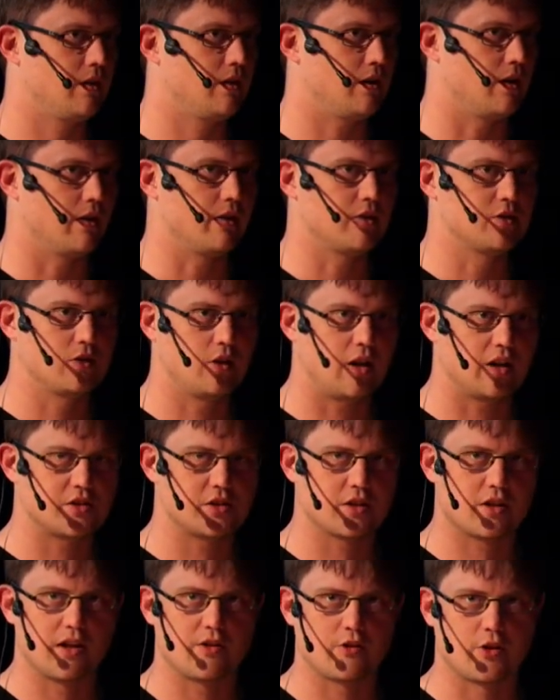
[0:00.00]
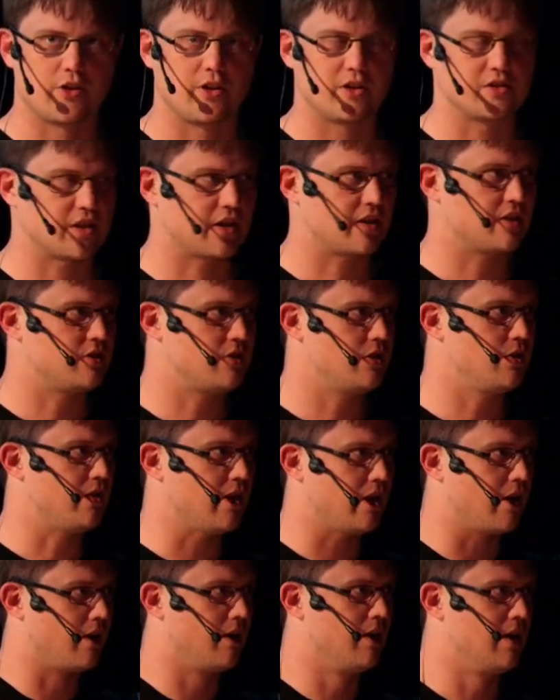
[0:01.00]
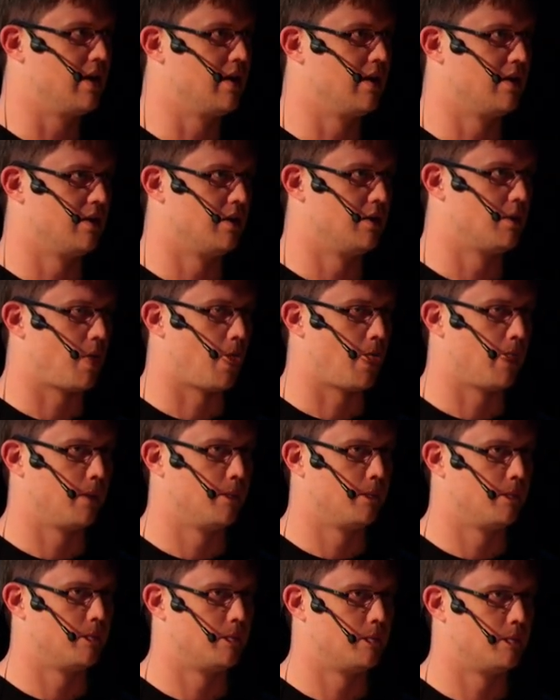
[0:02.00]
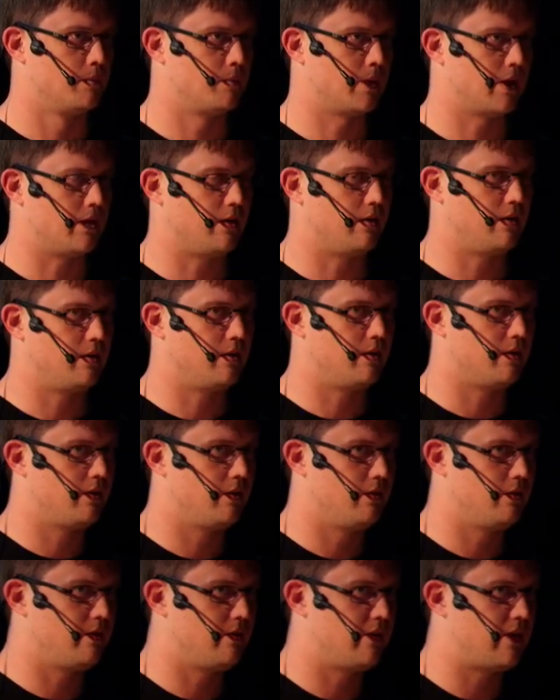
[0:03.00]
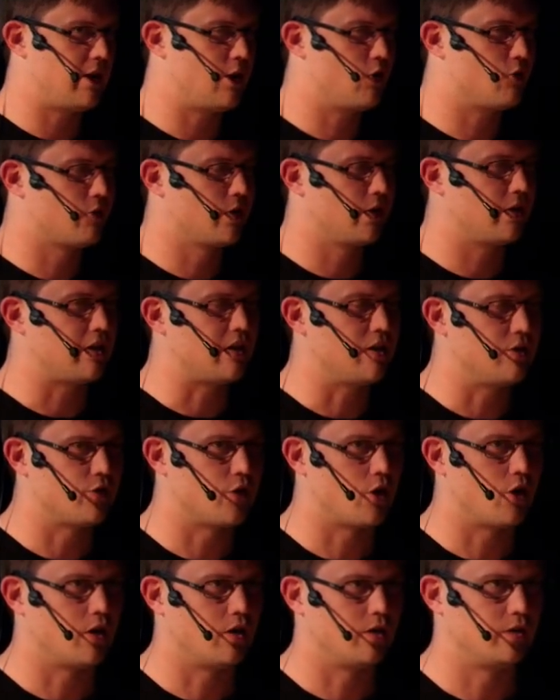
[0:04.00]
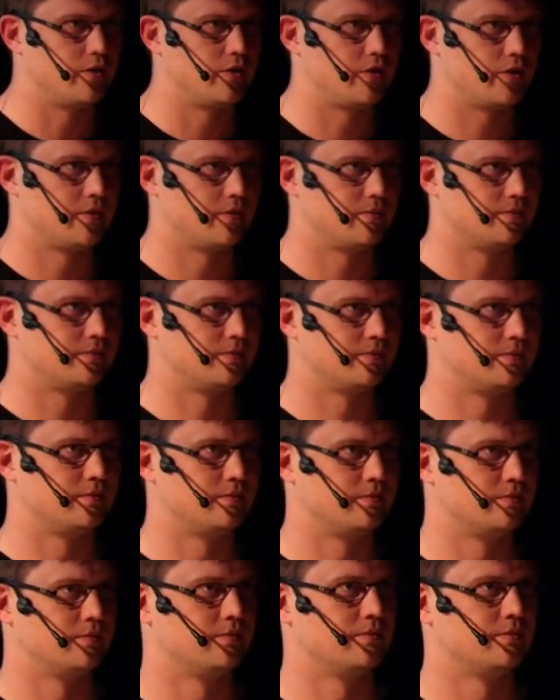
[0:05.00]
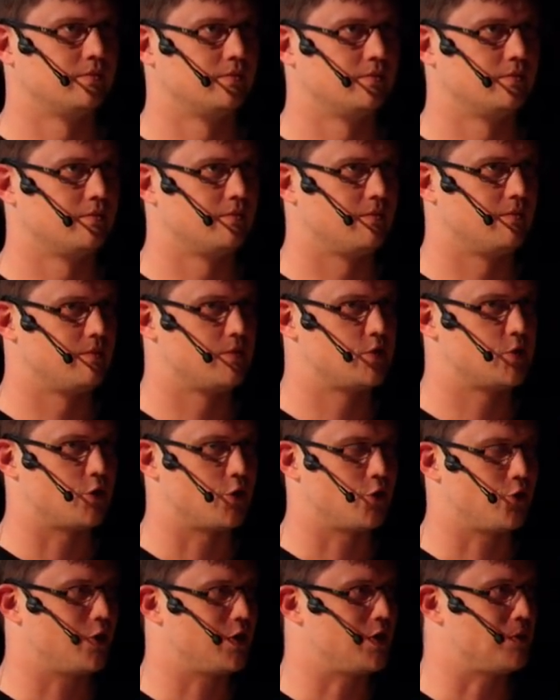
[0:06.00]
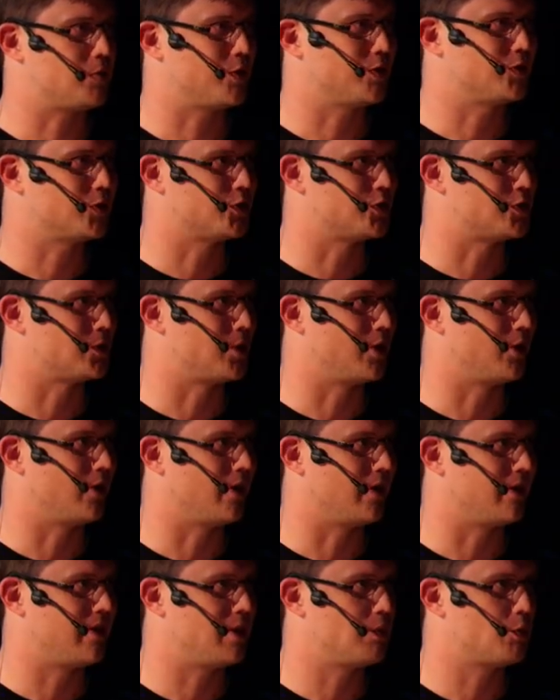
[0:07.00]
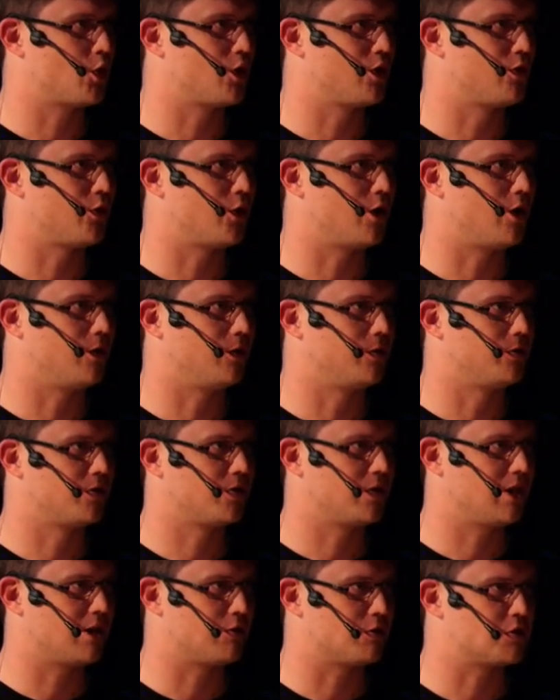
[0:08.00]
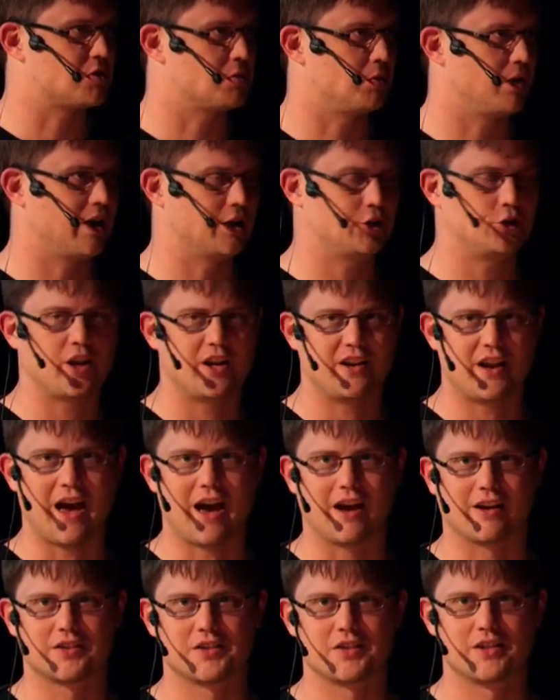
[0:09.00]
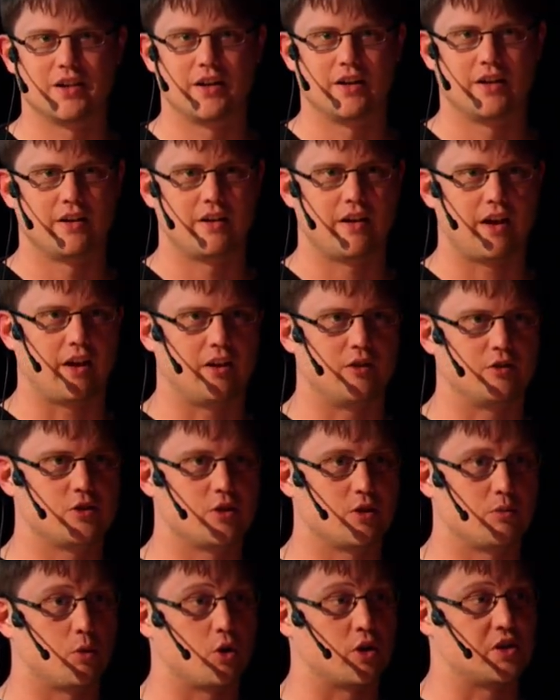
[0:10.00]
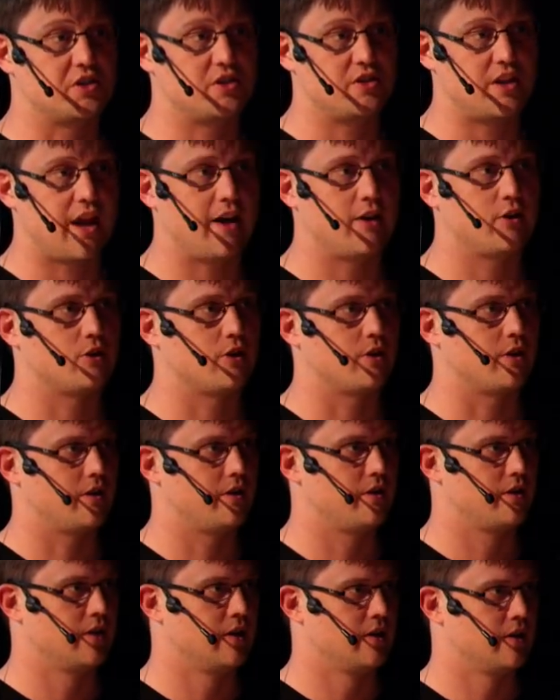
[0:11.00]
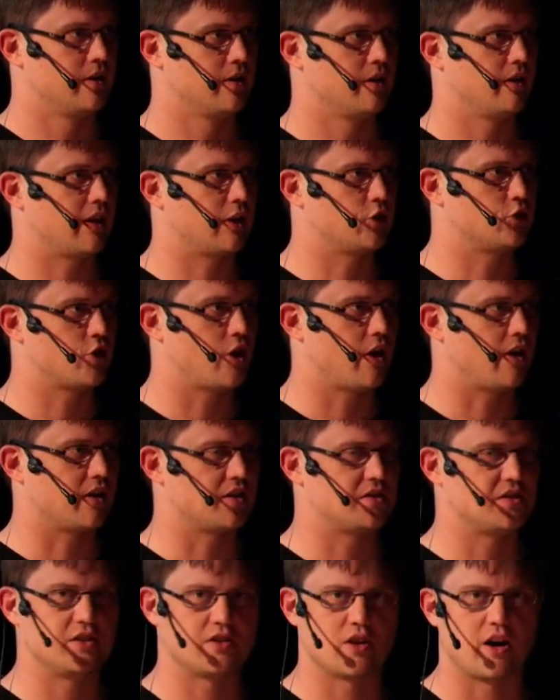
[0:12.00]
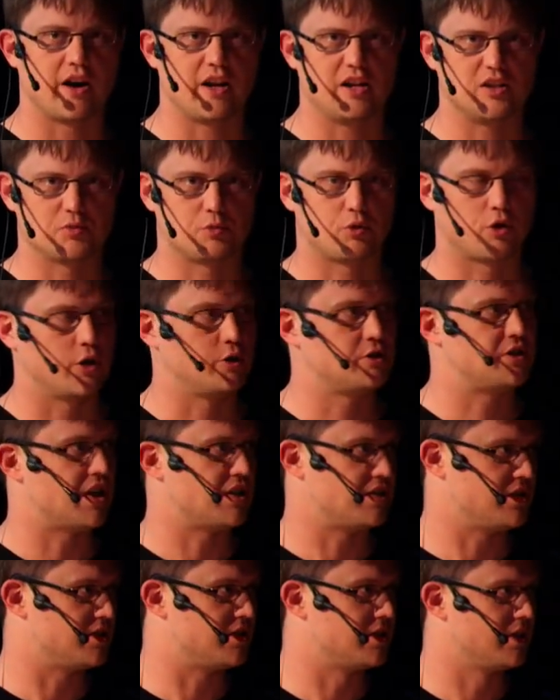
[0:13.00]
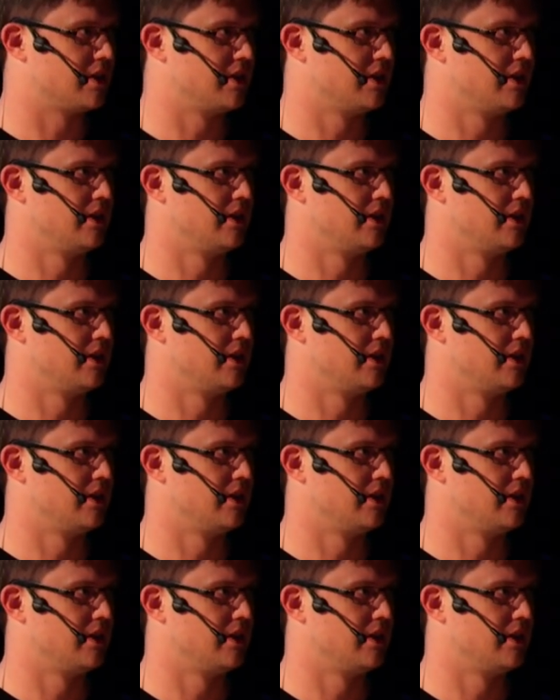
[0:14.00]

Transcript: You know, there's lots of clever things I can do there, but they don't really involve sort of 3D printers and whatnot. They more involve clever supply chain hacks and sort of more standard electronics designs processes.